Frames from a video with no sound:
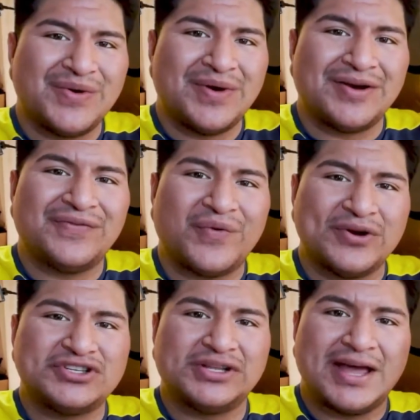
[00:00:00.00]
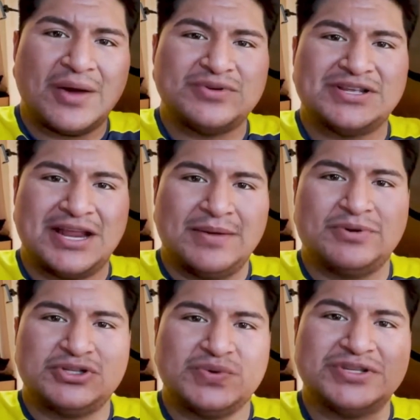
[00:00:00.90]
unfortunately, I wasn't able
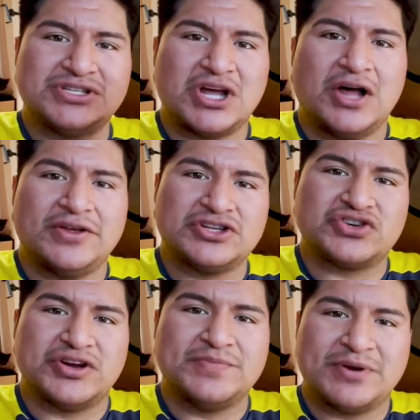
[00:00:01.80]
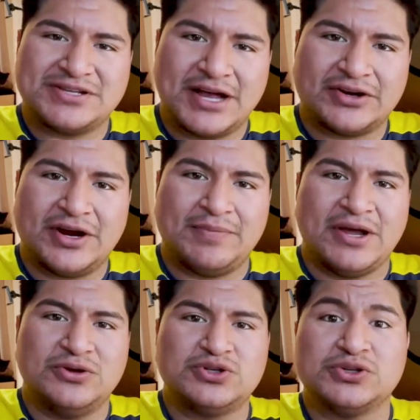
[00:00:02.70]
to install the screen protector at my
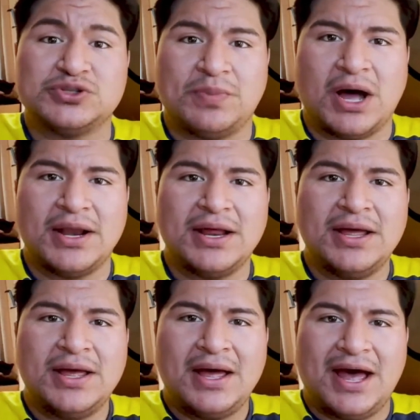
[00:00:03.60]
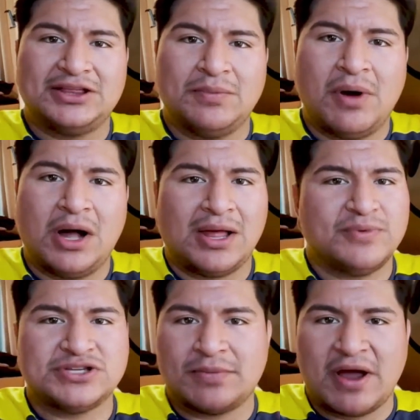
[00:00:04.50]
usual spot at the mall. I was
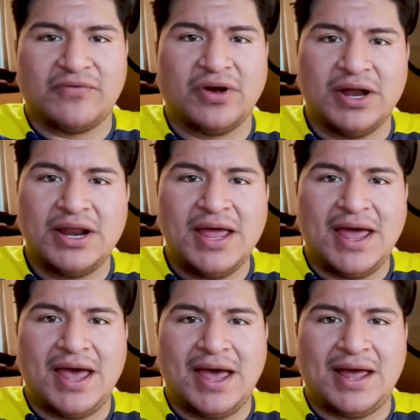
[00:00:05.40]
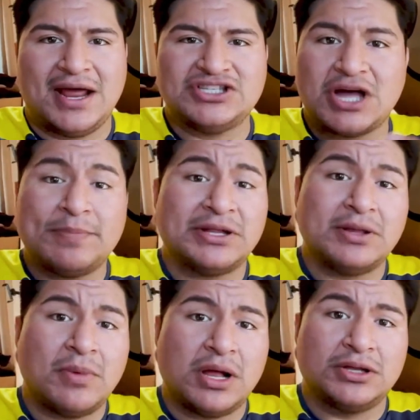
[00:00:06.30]
on my run and I stopped at the
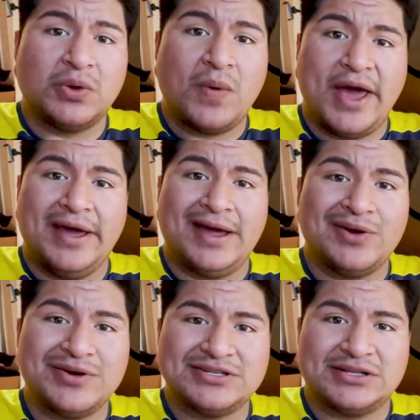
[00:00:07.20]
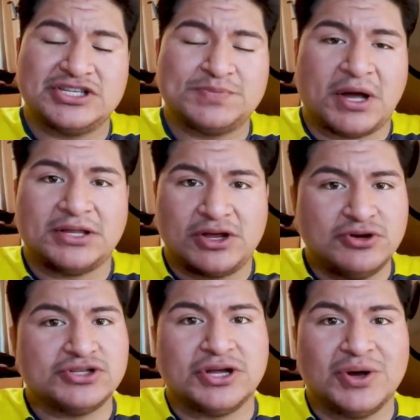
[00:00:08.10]
mall on the way and noticed that the spot that I
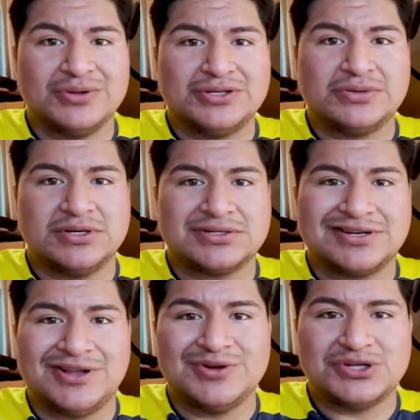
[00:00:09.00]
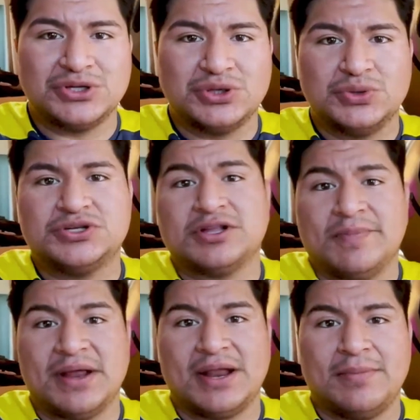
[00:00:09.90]
usually go to is closed due to the
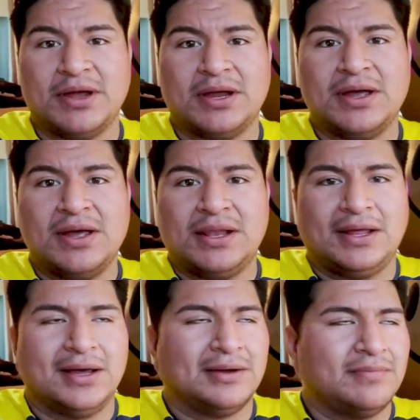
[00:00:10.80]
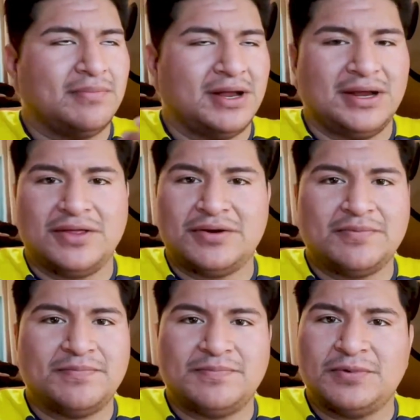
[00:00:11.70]
pandemic, like many other
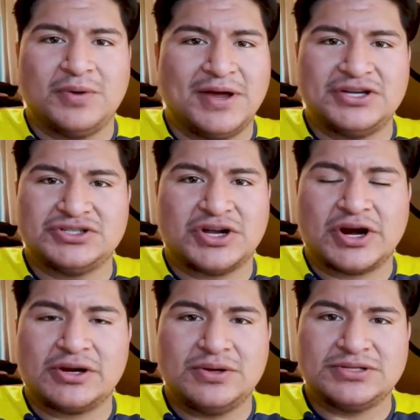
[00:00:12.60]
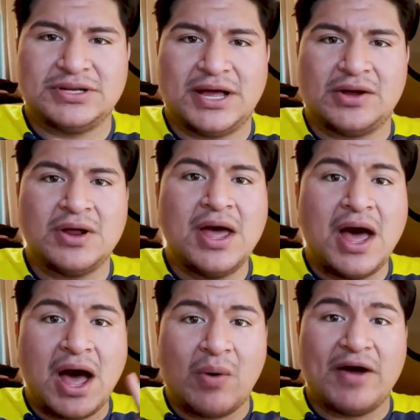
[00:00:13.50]
locations that are closing down.
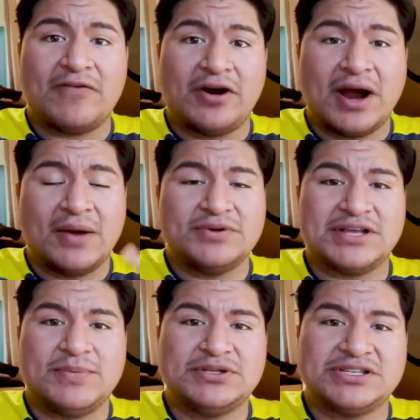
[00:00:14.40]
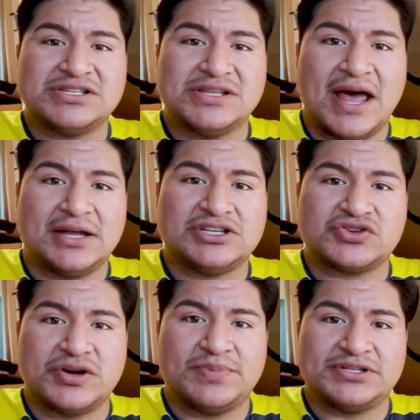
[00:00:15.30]
However, I was able to snag the screen
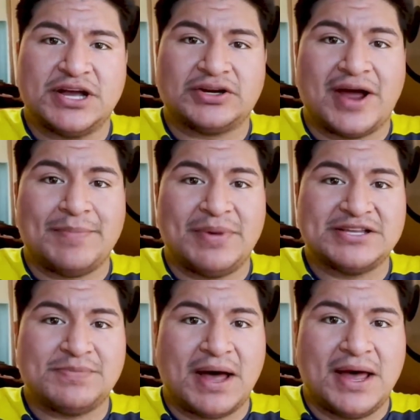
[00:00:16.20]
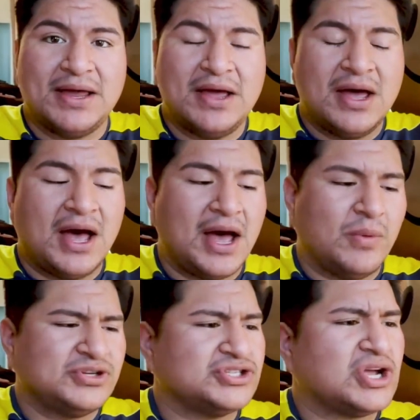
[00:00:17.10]
protector at Best Buy,
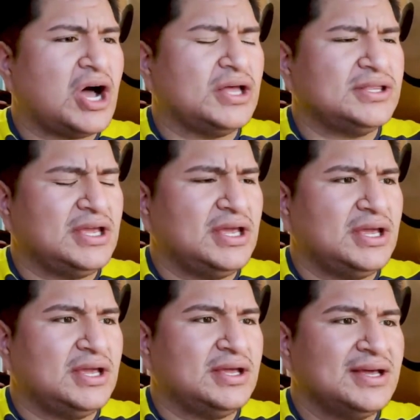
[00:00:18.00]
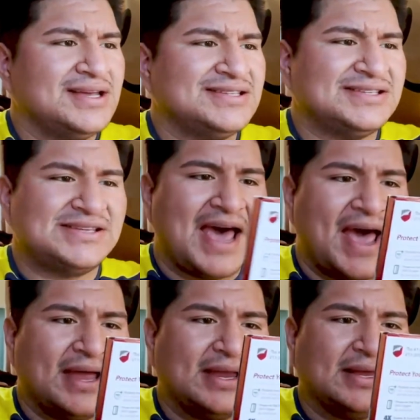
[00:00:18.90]
which is called the
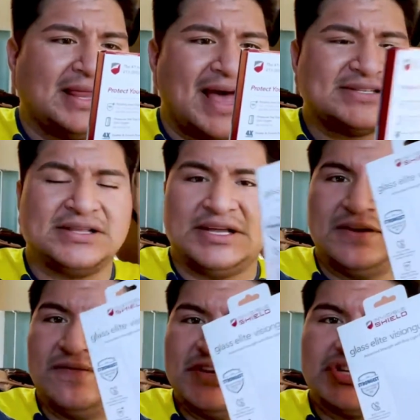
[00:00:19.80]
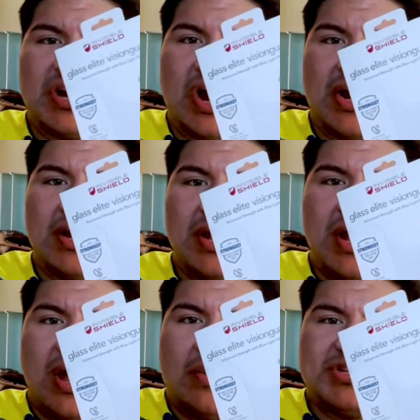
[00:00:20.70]
ZAG Glass Elite Vision Guard,
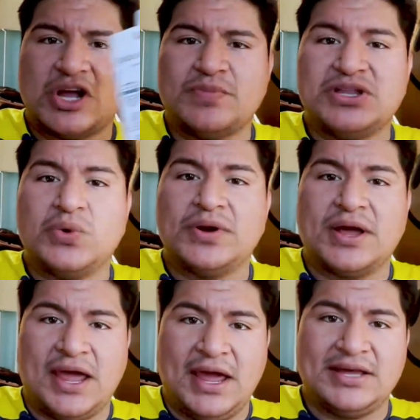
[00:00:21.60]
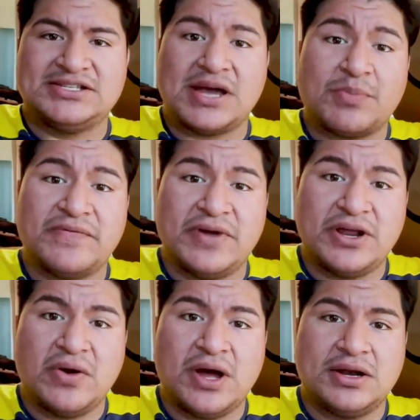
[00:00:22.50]
which I'll be doing a separate video
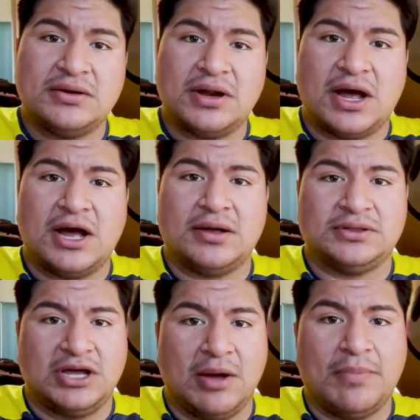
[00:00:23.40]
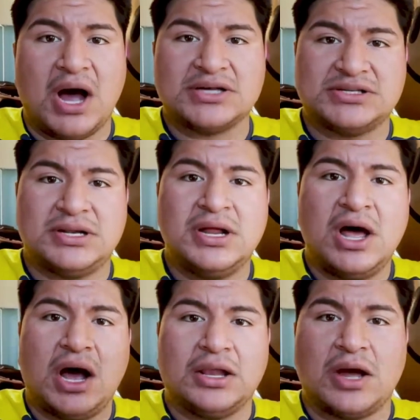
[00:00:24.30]
on the unboxing
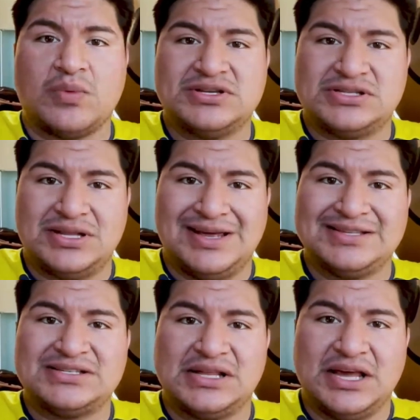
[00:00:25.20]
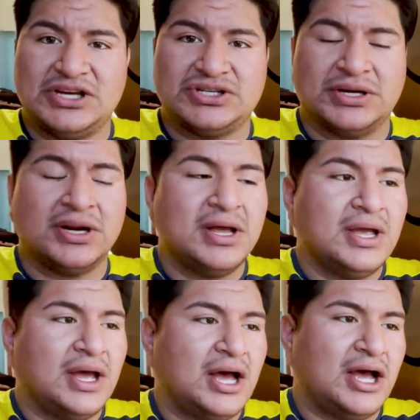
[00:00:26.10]
along with the installation.
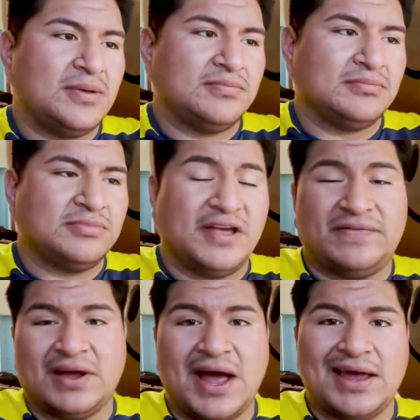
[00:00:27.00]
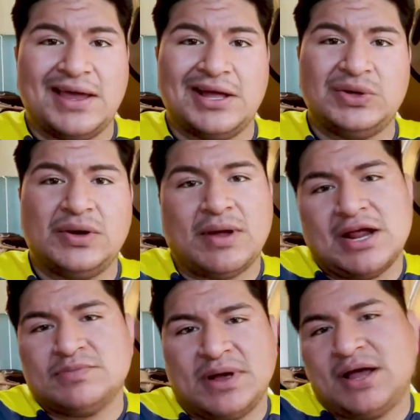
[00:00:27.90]
If the guy can do it,
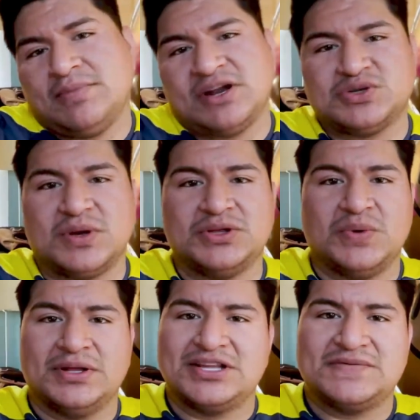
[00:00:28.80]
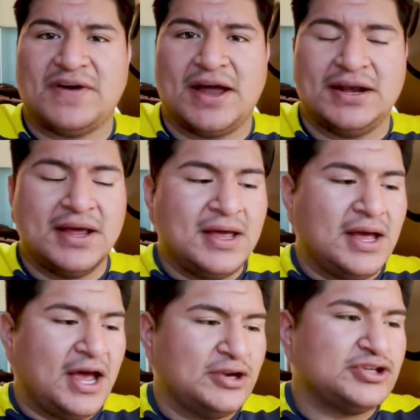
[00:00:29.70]
I might as well do it. That's fine. I
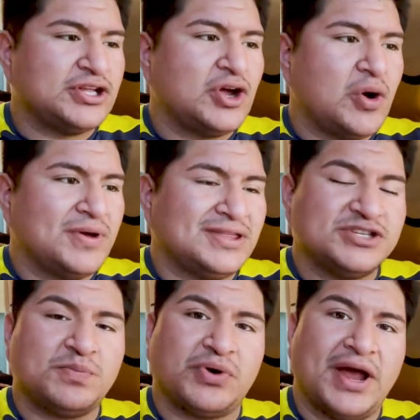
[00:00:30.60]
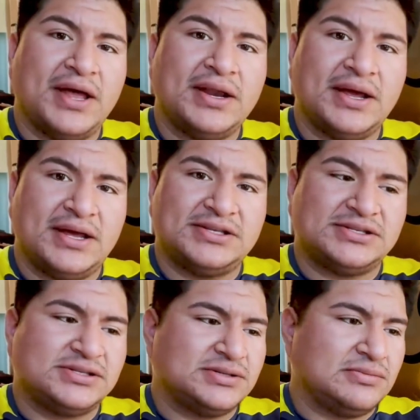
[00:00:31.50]
usually go with this brand.
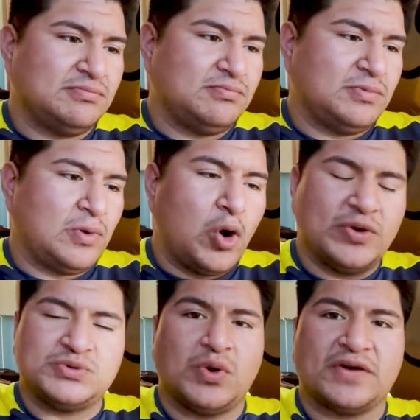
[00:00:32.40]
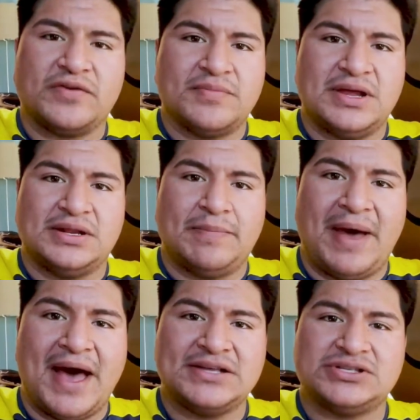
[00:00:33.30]
It's always worked for me in the
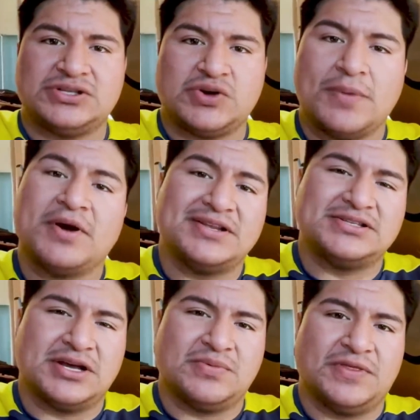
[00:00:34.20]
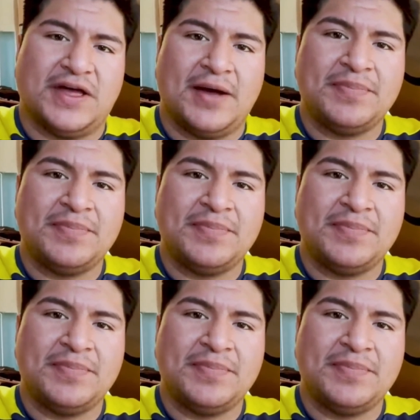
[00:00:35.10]
past, so I'm going to stick with that.